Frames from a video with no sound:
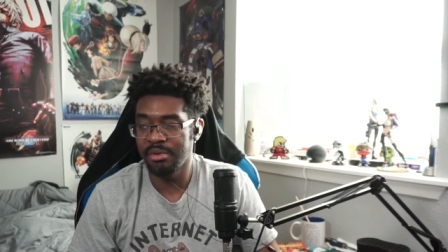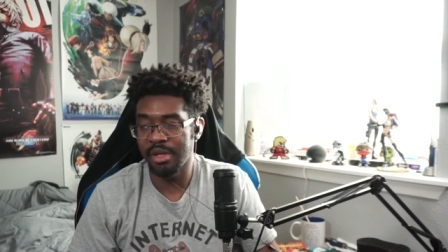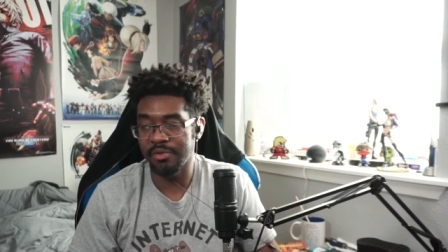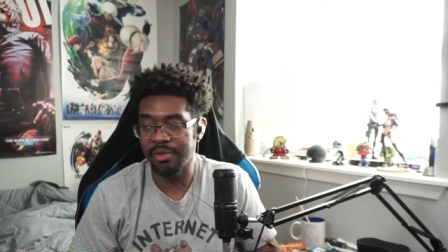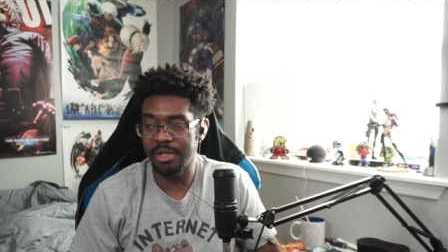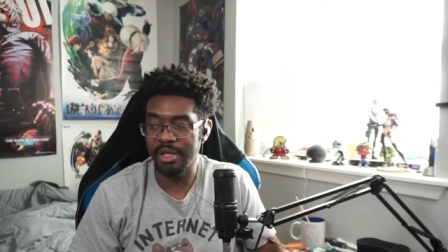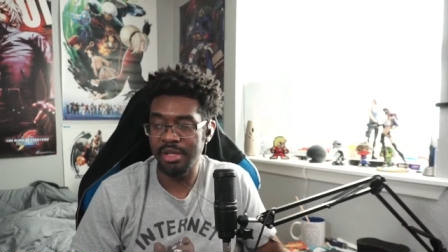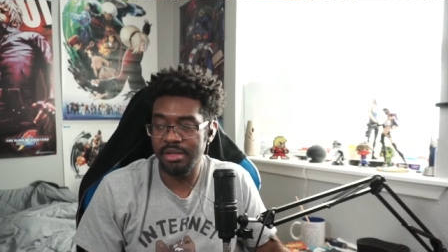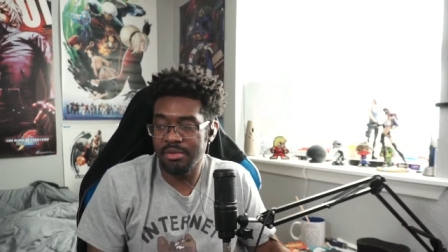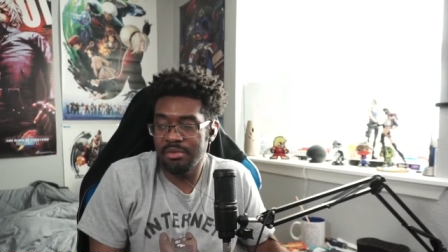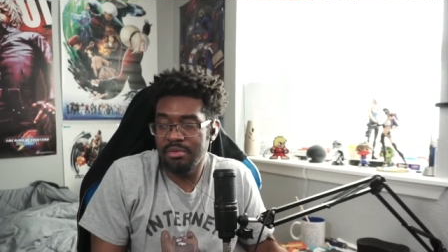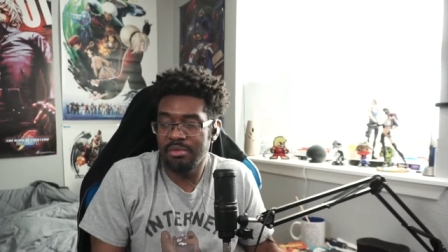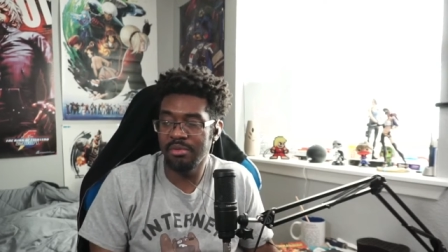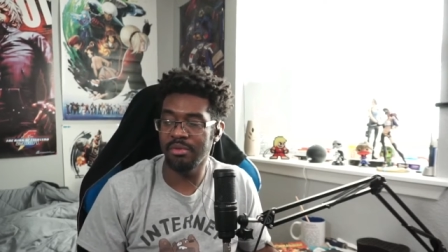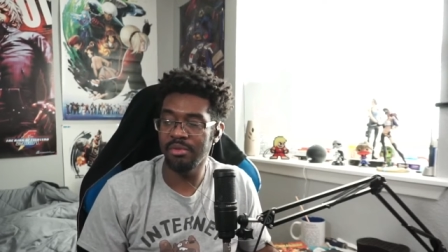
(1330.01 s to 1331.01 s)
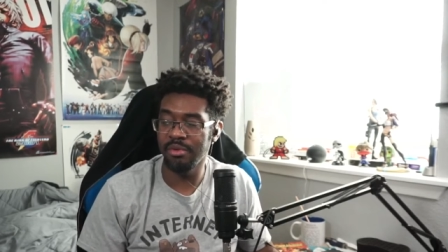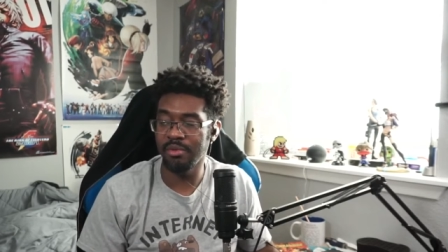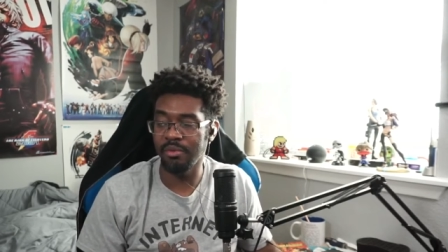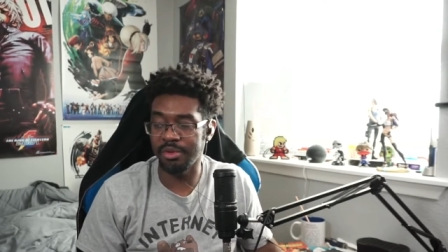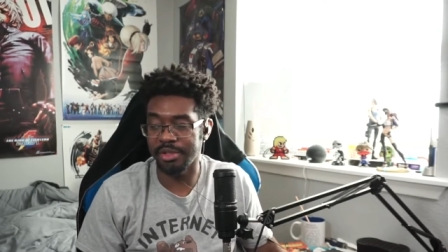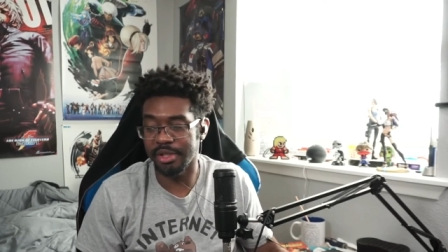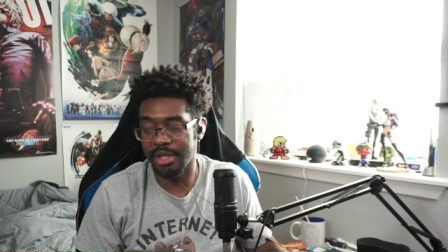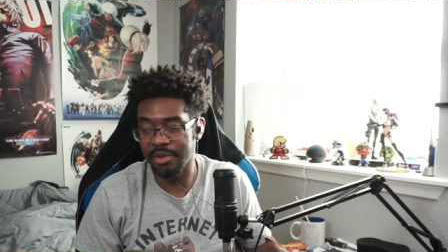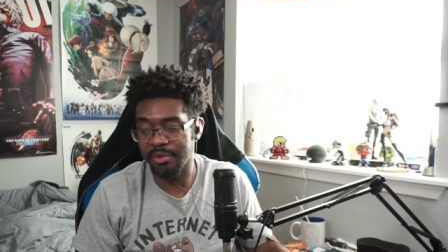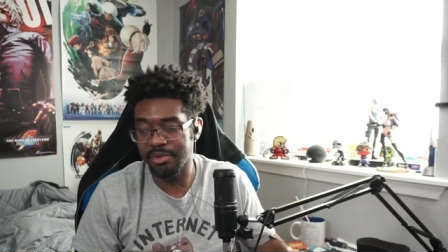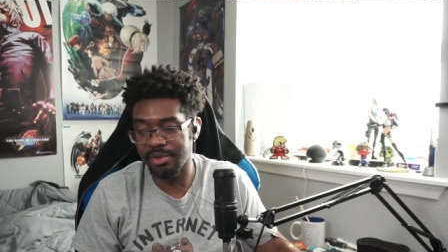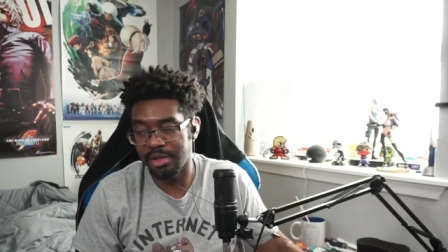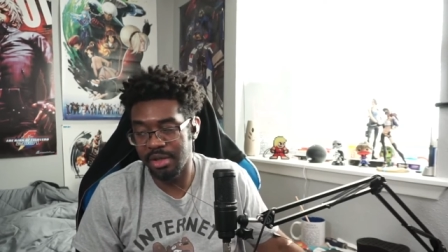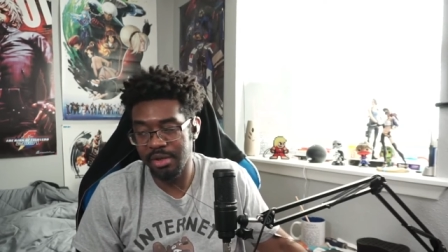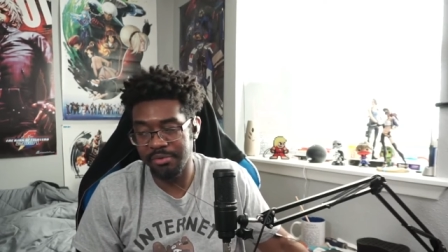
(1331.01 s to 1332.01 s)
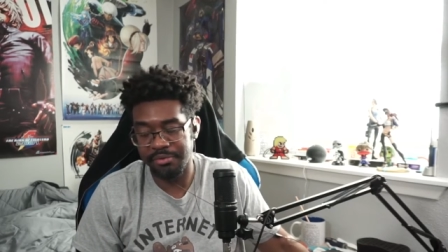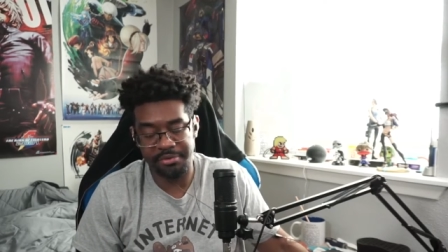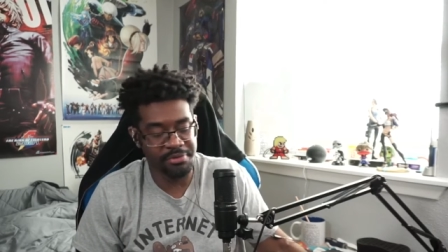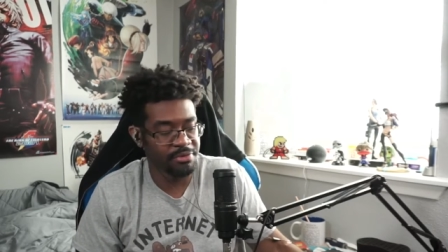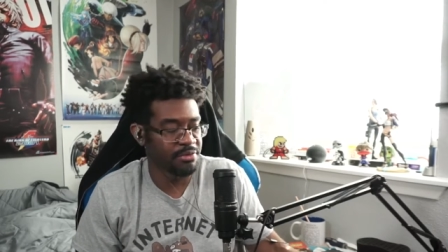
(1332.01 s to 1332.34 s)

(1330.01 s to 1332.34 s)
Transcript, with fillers: That's really it. Which I think wasn't enough.